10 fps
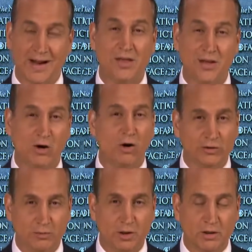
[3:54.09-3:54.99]
And I think
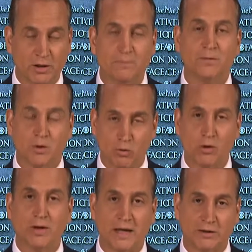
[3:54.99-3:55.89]
ultimately
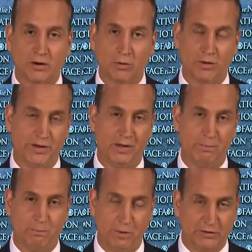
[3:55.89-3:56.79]
we'll get there with a
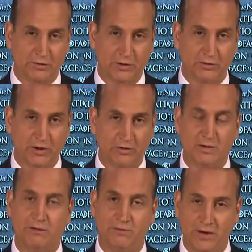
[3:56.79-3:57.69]
piece of legislation
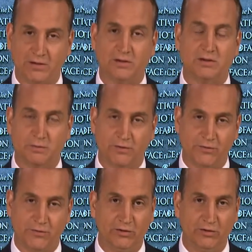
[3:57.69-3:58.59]
that
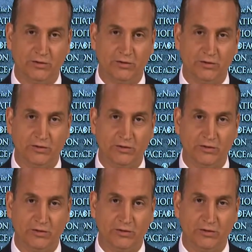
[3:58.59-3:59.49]
fixes the
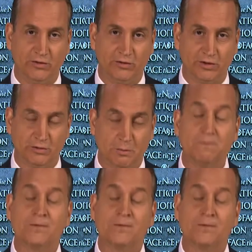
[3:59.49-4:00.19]
broken immigration system,